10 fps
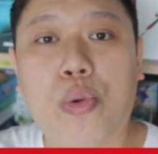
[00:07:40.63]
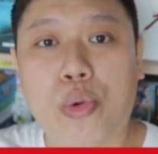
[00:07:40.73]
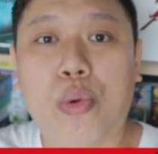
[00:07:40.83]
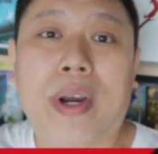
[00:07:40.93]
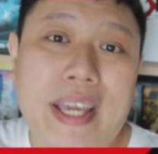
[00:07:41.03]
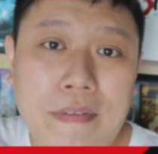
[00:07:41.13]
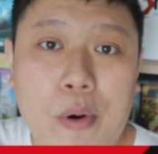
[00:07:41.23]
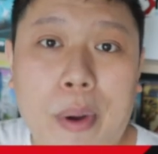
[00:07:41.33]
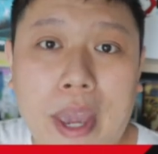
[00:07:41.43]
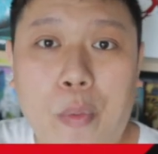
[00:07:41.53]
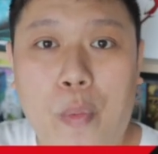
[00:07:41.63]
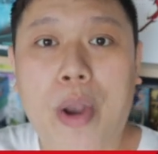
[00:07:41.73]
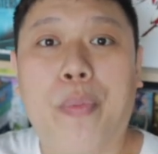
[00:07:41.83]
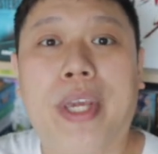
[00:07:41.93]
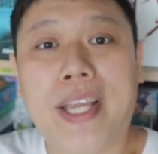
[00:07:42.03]
to do a giveaway
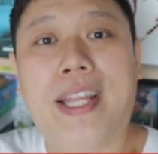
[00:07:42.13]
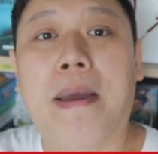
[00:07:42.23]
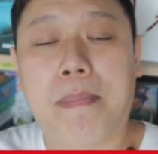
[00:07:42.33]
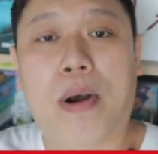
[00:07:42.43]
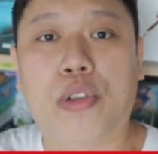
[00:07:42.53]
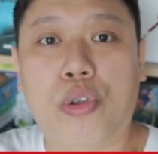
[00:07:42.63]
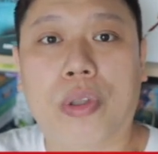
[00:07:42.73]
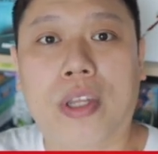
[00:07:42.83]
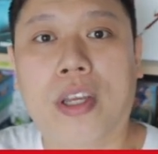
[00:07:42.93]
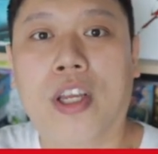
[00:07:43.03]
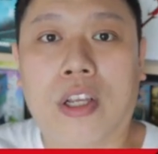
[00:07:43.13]
when we hit that milestone.